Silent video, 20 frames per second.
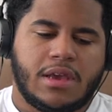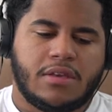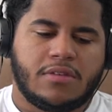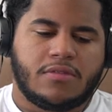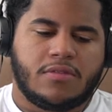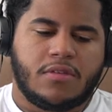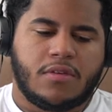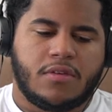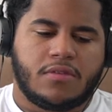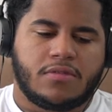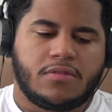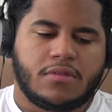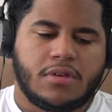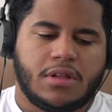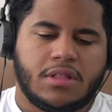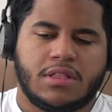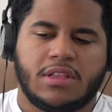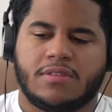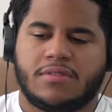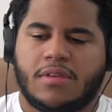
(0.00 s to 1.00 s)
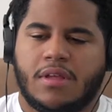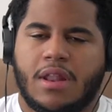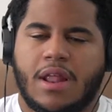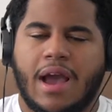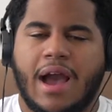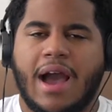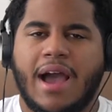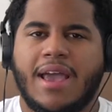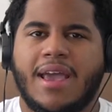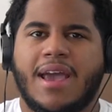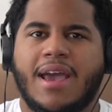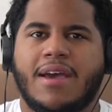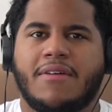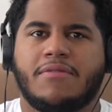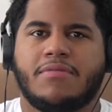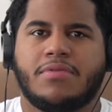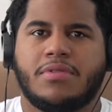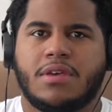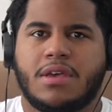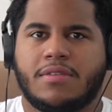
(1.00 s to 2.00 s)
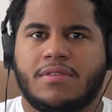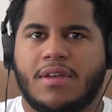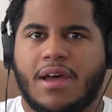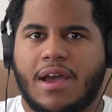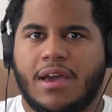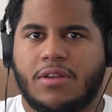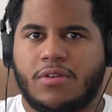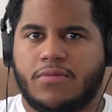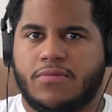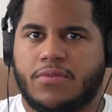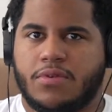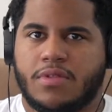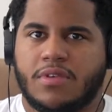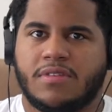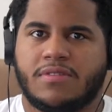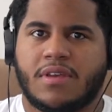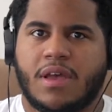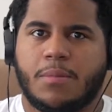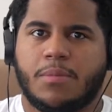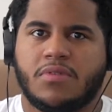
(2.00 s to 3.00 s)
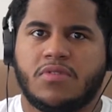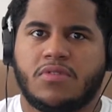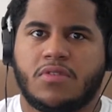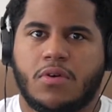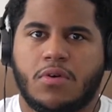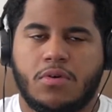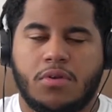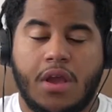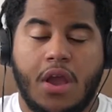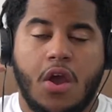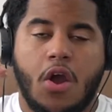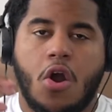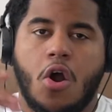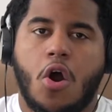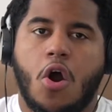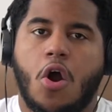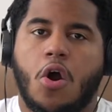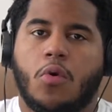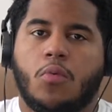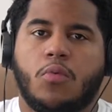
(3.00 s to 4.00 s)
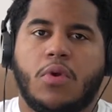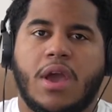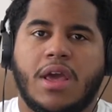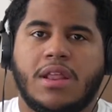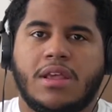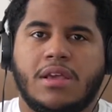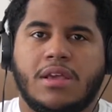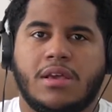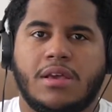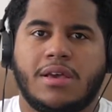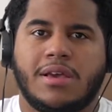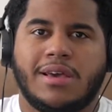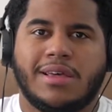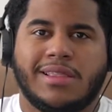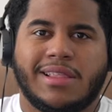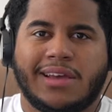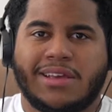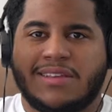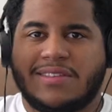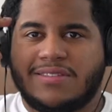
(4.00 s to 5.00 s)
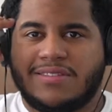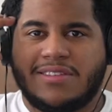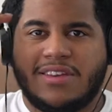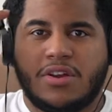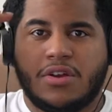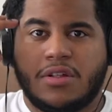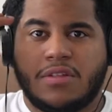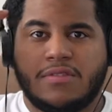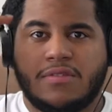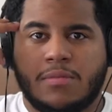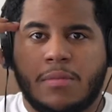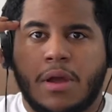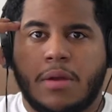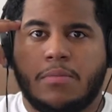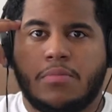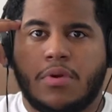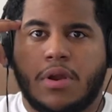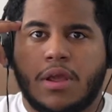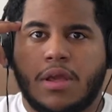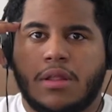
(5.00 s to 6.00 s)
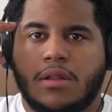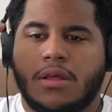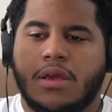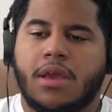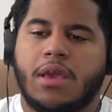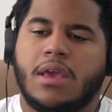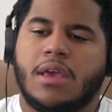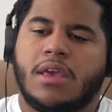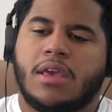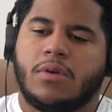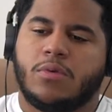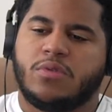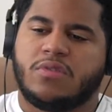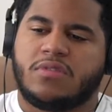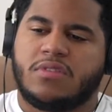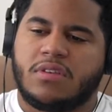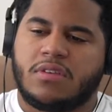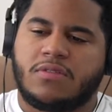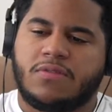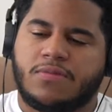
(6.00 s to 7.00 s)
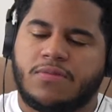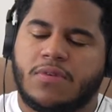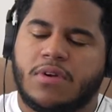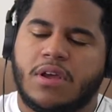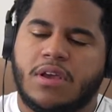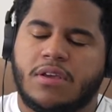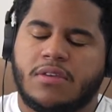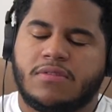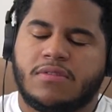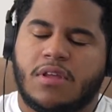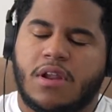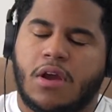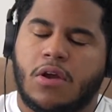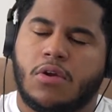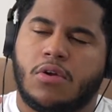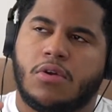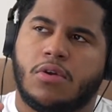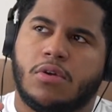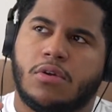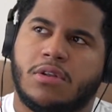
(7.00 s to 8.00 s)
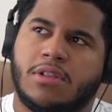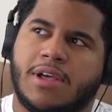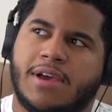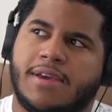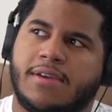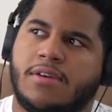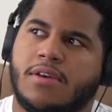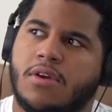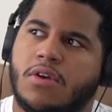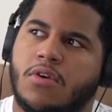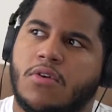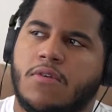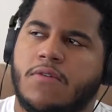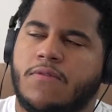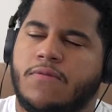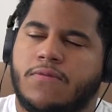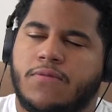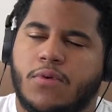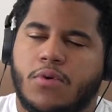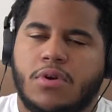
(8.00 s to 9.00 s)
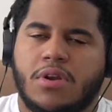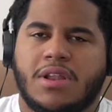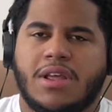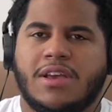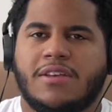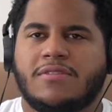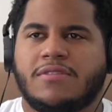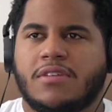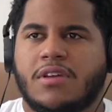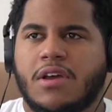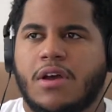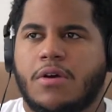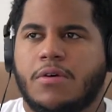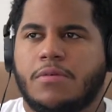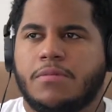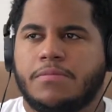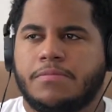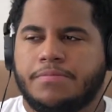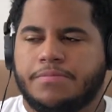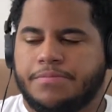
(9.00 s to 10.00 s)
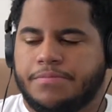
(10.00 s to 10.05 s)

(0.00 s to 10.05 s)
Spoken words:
it's just, listen, I have the title for this episode already, seared into my brain. It was this phrase that I heard, 4 days ago,